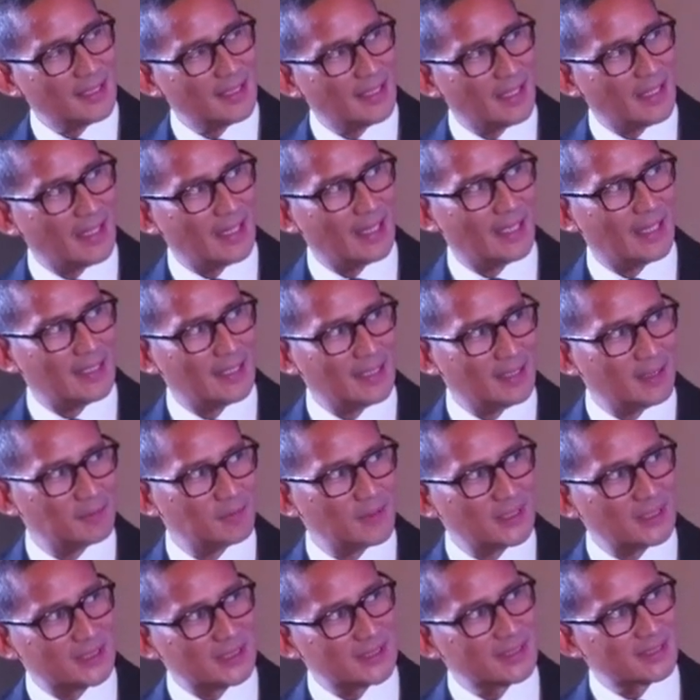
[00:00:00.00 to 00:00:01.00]
And if
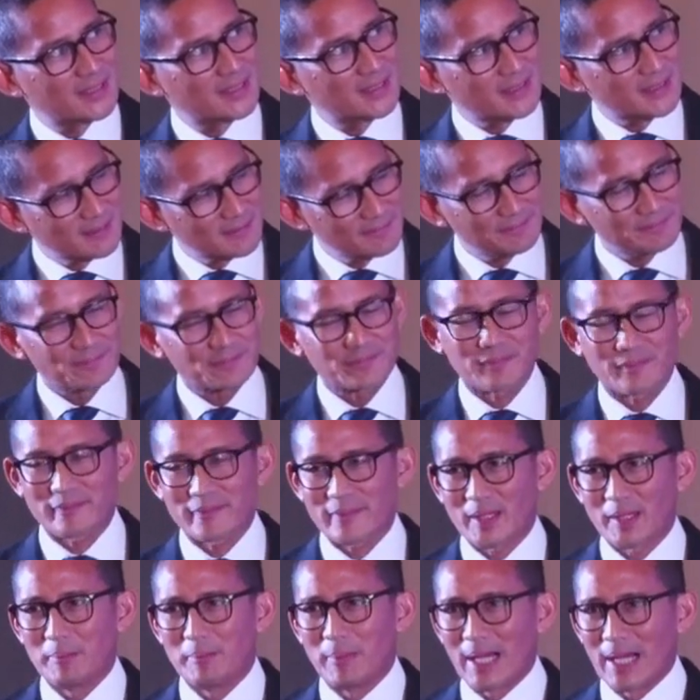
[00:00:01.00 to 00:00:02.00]
it's
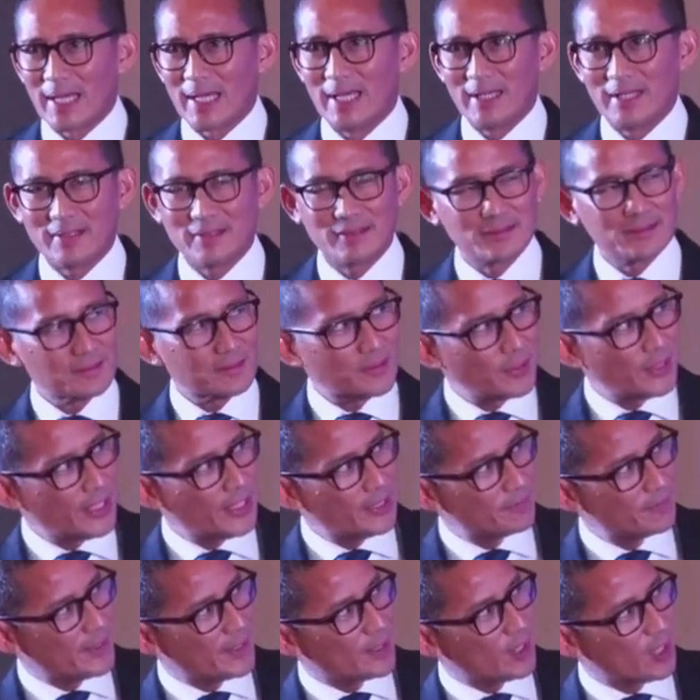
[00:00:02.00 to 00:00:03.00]
buying
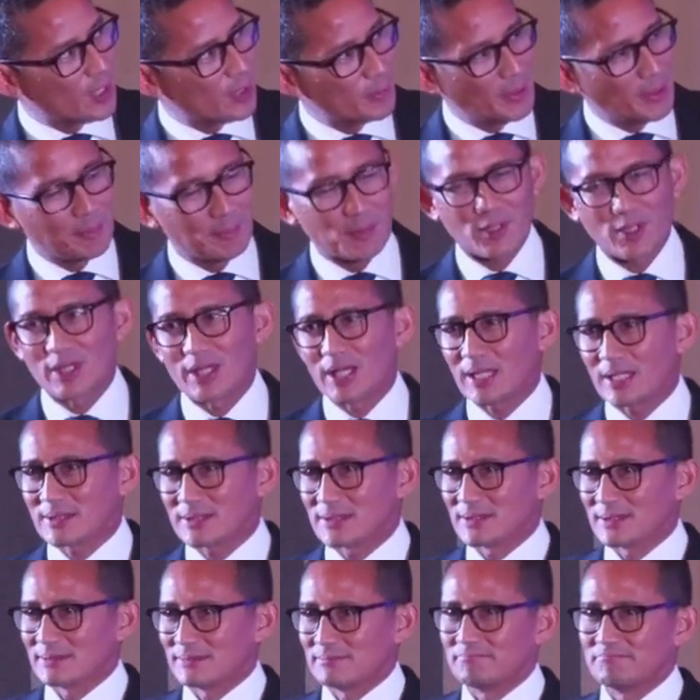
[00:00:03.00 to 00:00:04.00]
creative economy
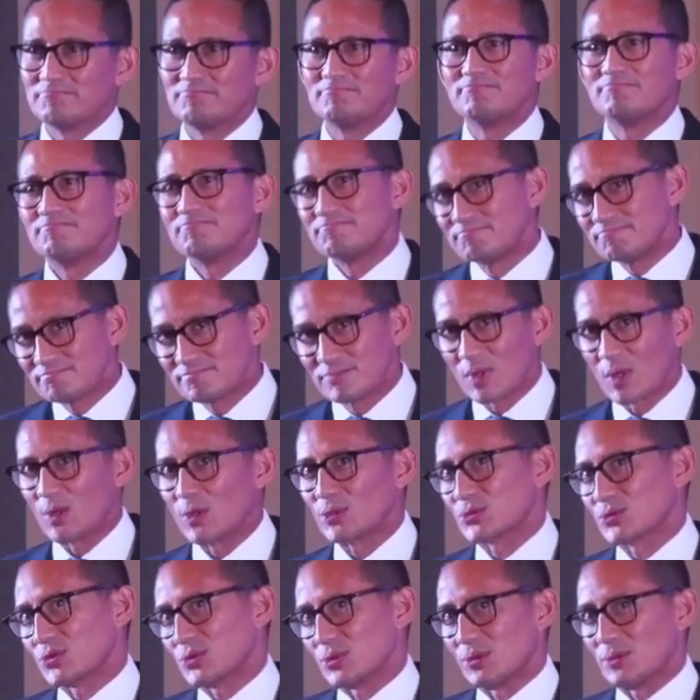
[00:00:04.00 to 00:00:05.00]
products,
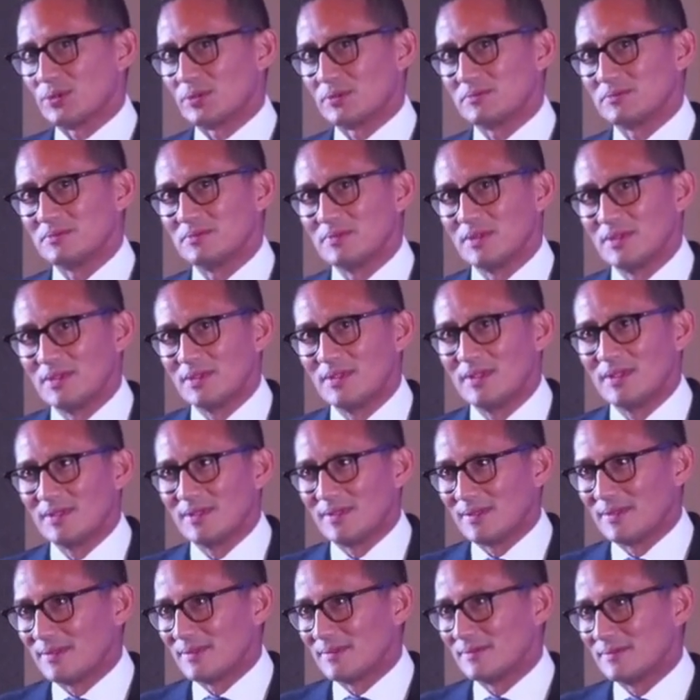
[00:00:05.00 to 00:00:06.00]
also
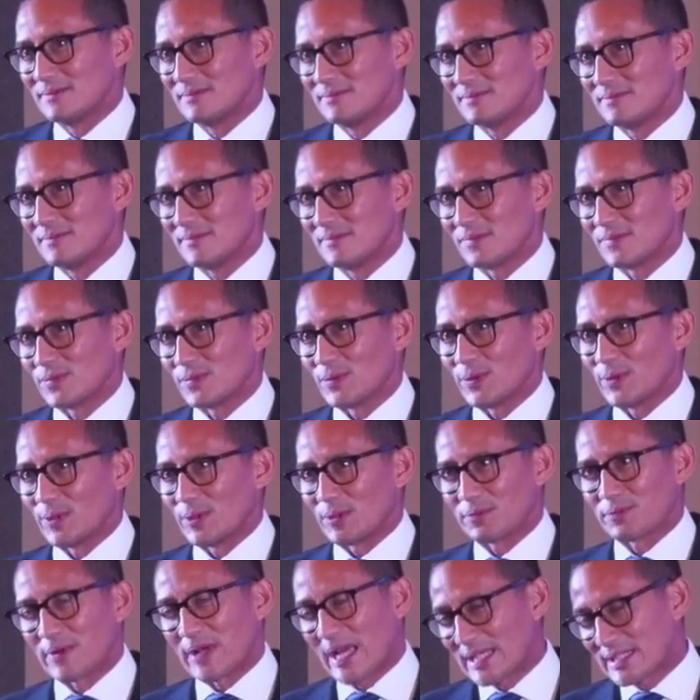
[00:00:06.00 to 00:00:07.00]
for
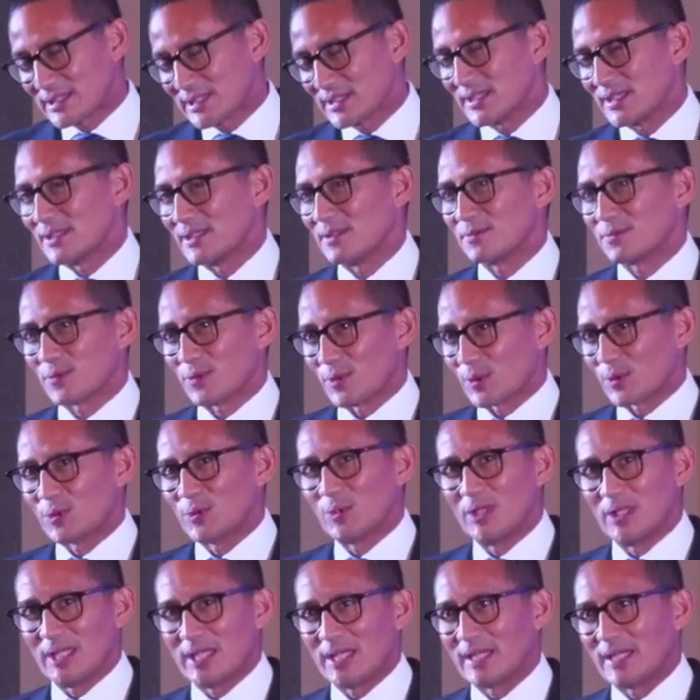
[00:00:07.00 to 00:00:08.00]
fashion, for
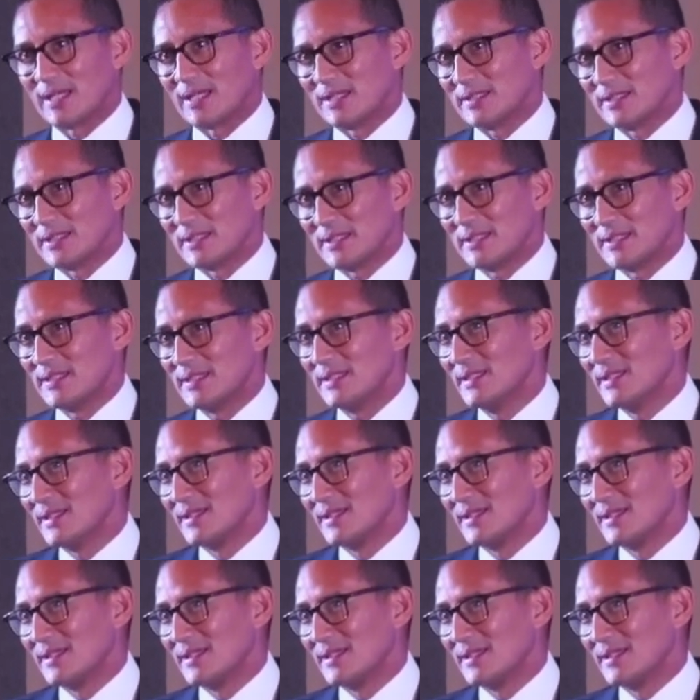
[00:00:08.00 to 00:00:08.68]
culinary